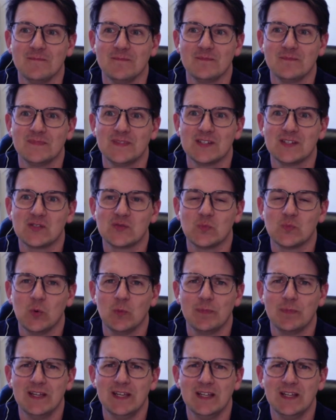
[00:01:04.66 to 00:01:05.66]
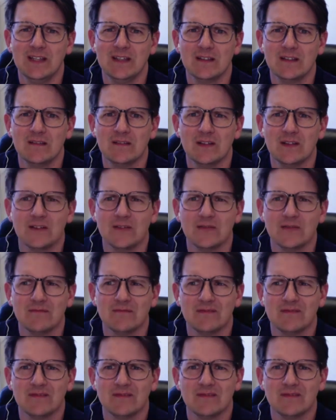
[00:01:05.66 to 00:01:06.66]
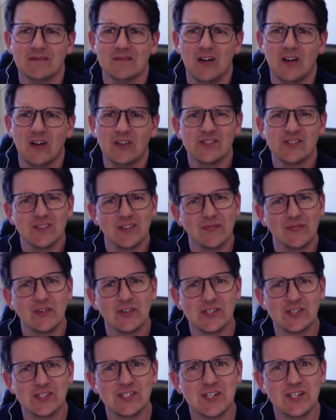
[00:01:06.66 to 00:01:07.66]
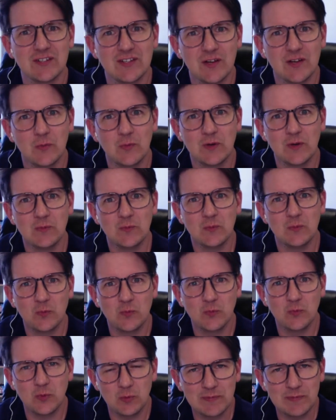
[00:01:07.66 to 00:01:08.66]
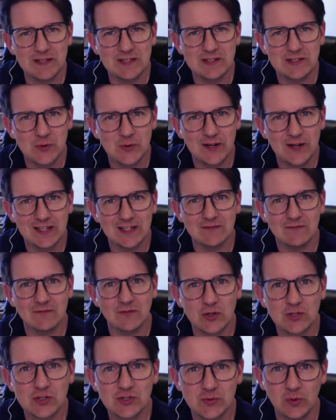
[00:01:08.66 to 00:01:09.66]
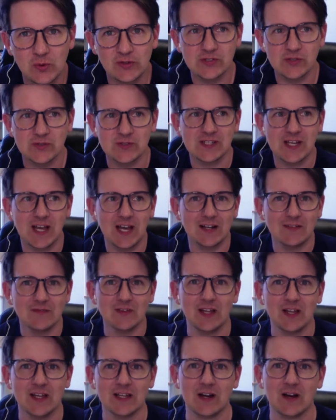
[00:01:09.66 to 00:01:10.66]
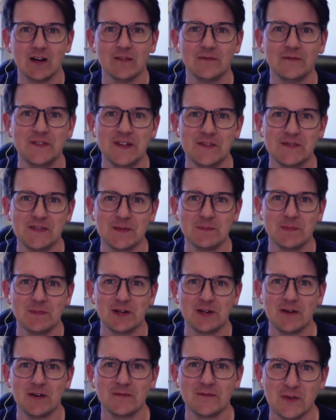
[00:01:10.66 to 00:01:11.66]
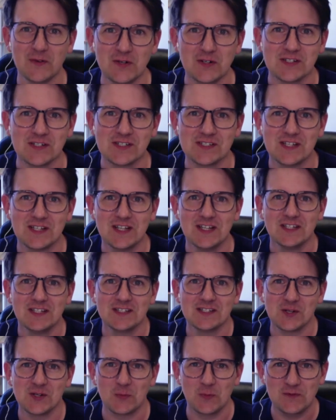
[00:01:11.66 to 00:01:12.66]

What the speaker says: this will be also the first year that we will be doing it virtual. So it's kind of like our 5th, but our 1st. So we're